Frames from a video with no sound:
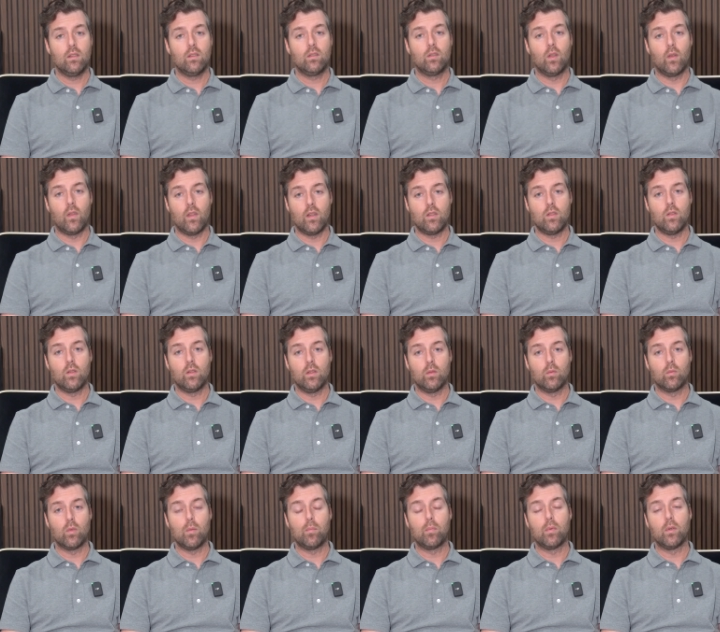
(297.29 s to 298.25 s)
so that you
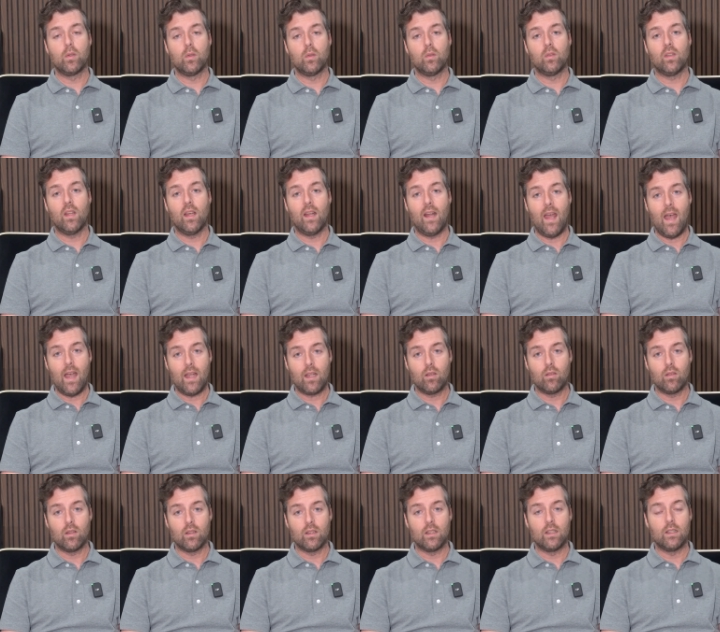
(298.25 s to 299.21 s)
can reproduce that
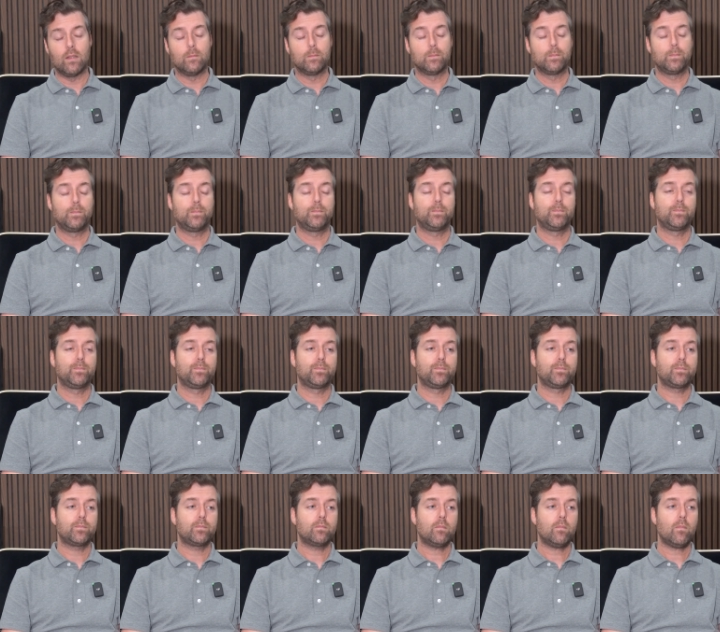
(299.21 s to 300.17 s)
accurately.
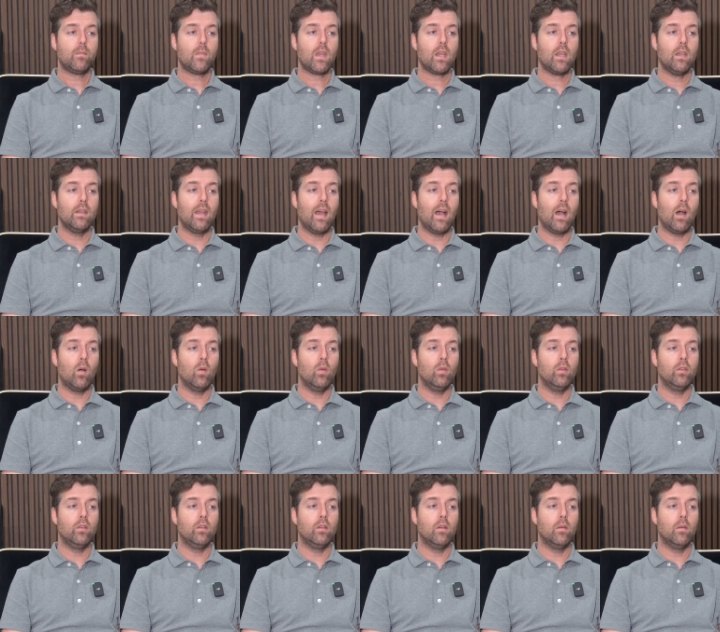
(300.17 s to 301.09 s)
Now,